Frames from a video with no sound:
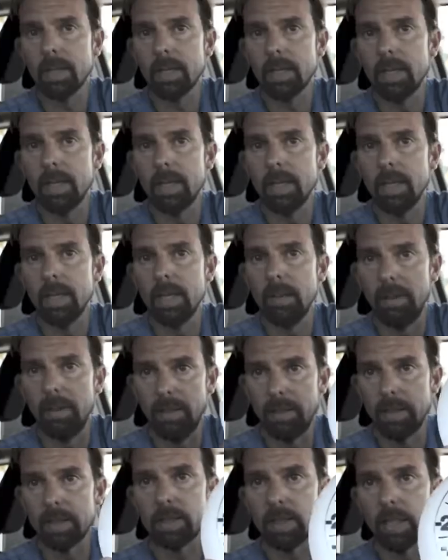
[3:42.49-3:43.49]
I mean,
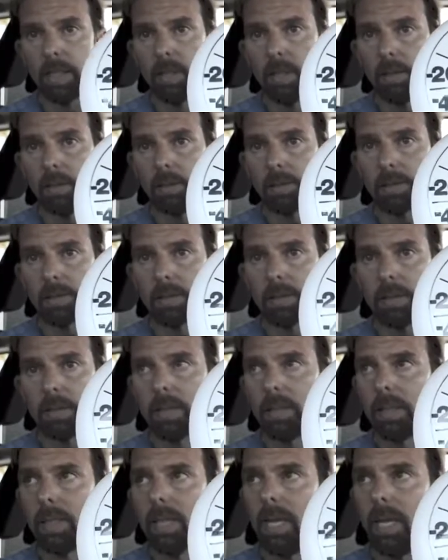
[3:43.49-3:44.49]
this kills,
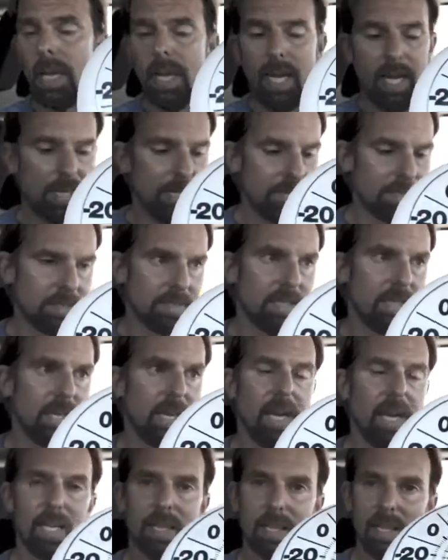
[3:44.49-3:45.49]
and it's
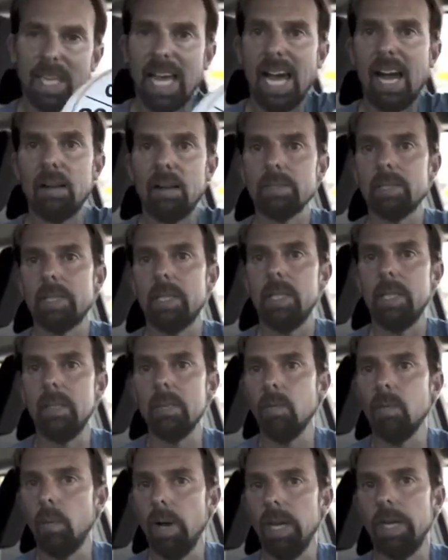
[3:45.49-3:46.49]
a lousy
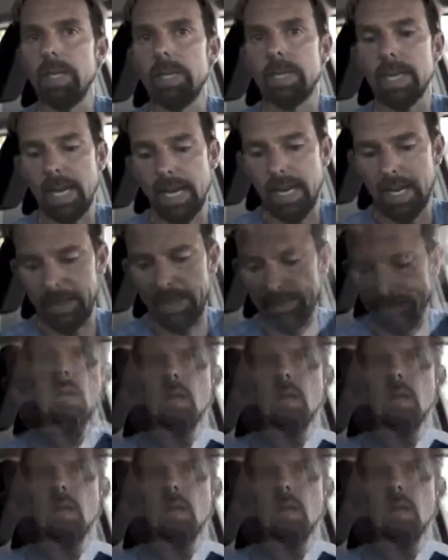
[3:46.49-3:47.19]
way to die.